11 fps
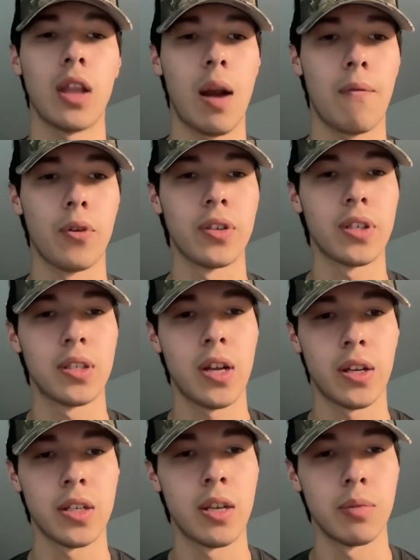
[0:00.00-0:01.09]
lineup for this
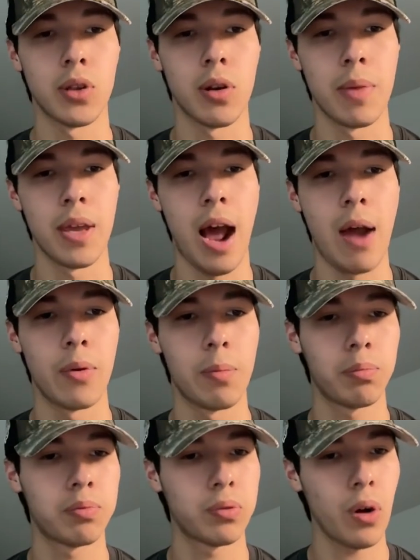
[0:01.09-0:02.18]
Kentucky team is going to be, I would
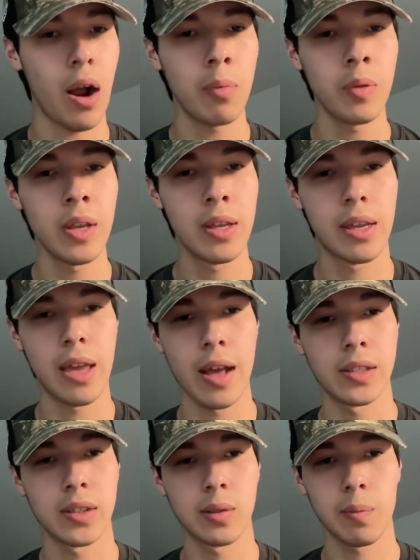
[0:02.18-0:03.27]
probably
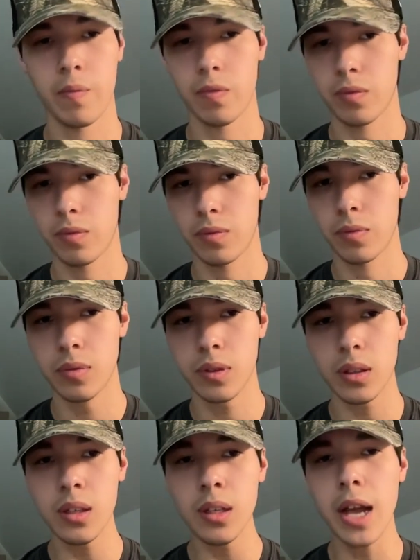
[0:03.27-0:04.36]
guess.
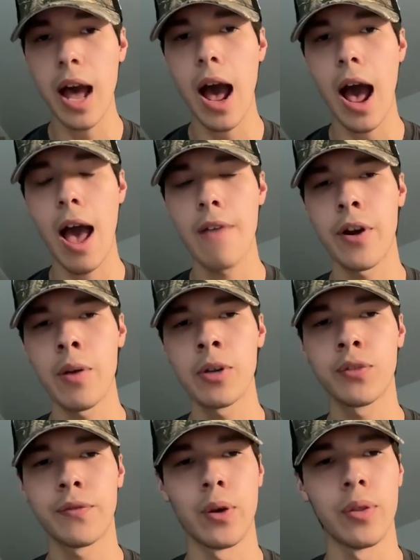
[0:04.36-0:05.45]
I very
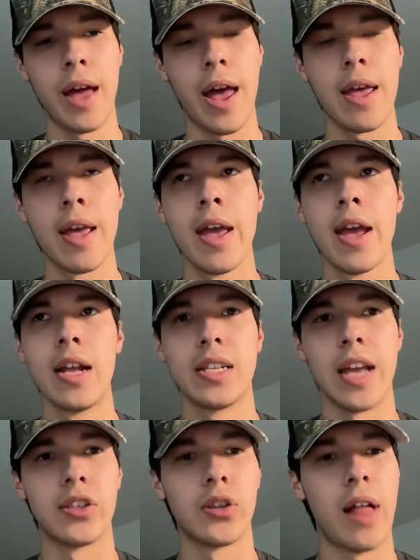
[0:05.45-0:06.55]
much feel that
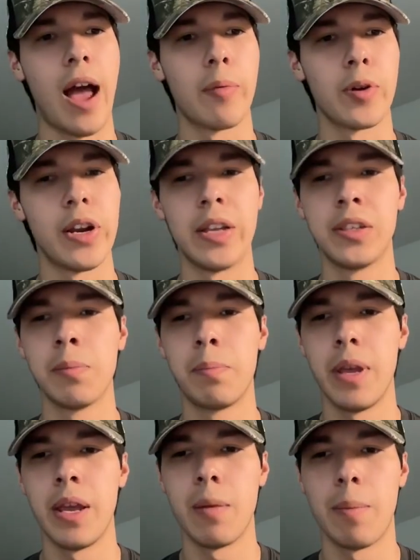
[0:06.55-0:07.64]
Denzel Aberdeen is
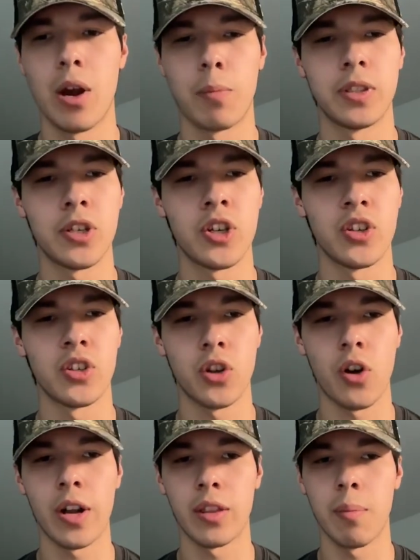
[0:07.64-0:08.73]
in a better position to
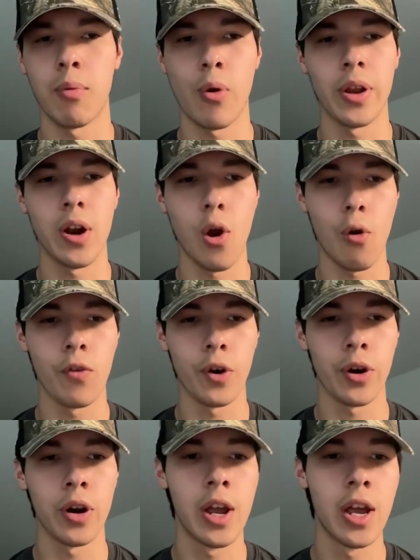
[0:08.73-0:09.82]
start at the point
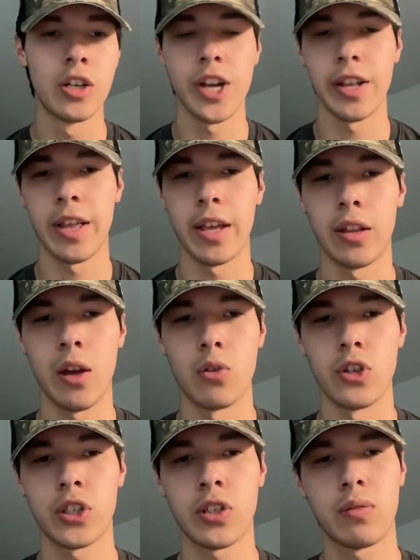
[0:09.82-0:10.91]
over Jalen Lowe,
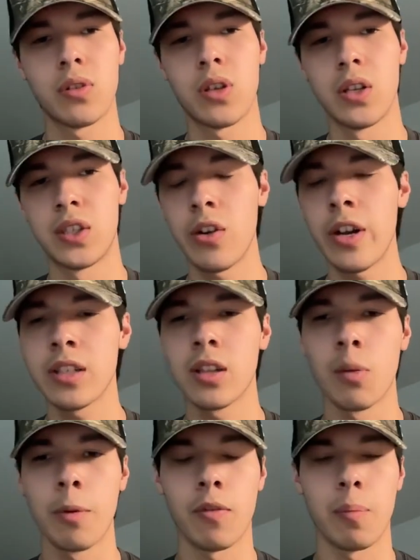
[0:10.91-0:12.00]
just considering he has a
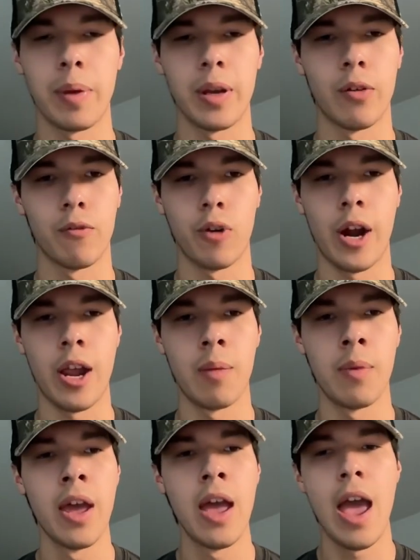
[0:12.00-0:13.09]
little bit of a bigger
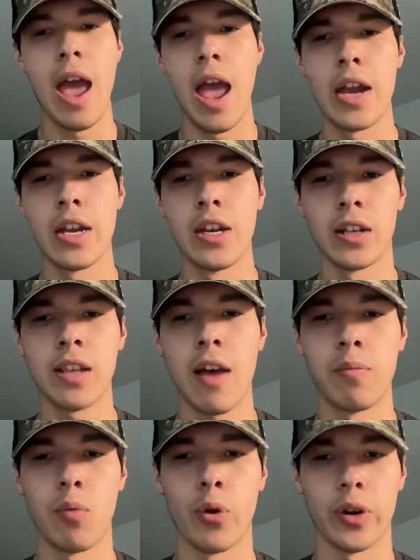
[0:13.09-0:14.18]
frame and he does
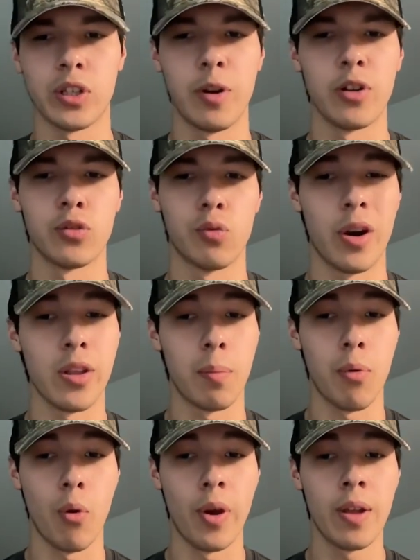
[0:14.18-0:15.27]
have more experience running the
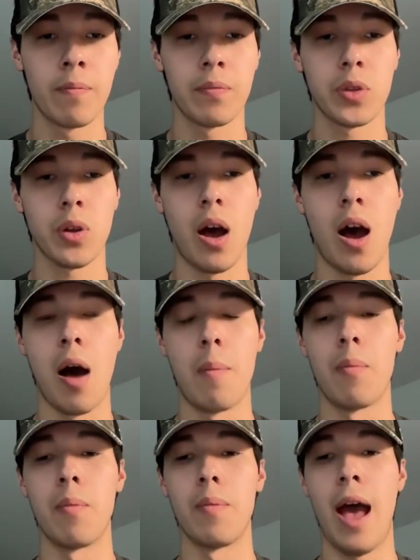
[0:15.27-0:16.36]
point
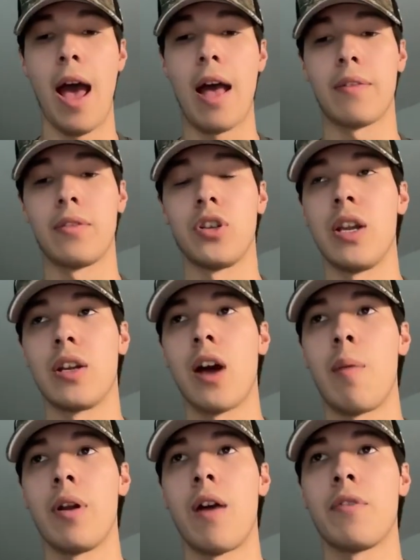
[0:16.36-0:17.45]
and
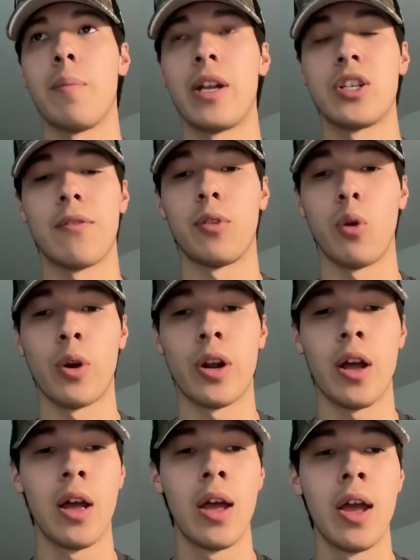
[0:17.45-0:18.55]
coming off the bench at
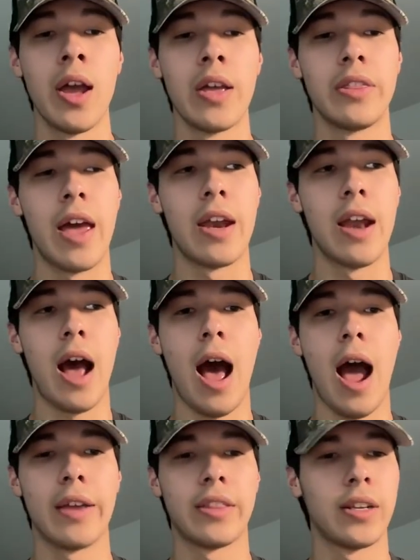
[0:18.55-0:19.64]
Florida than
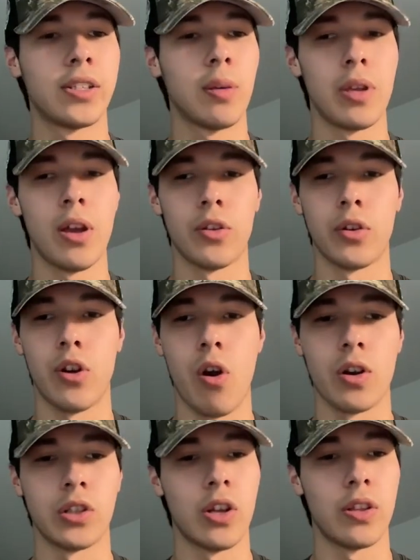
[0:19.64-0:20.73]
I think some of the other
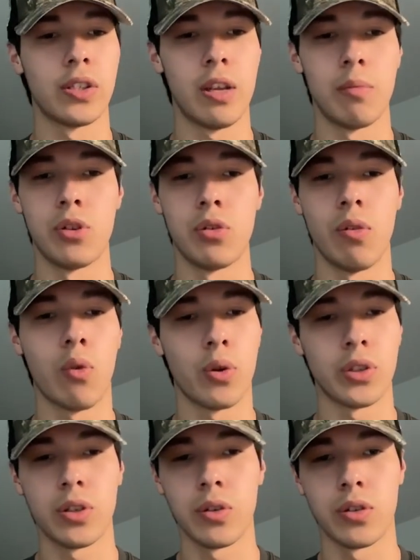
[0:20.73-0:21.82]
guards on this team do. Of
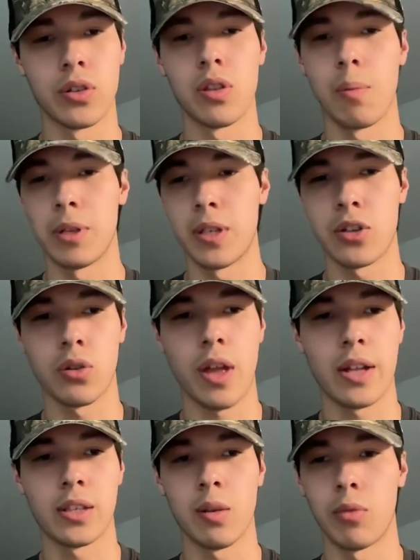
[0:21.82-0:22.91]
course, there's the potential
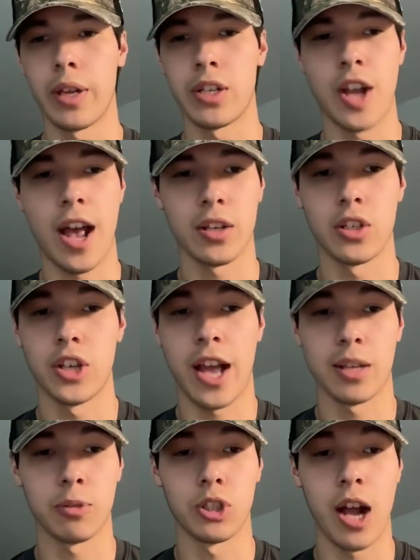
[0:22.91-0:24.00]
that someone like
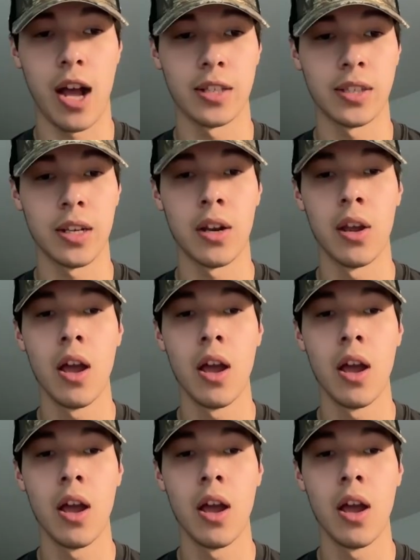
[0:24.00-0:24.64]
Jasper Johnson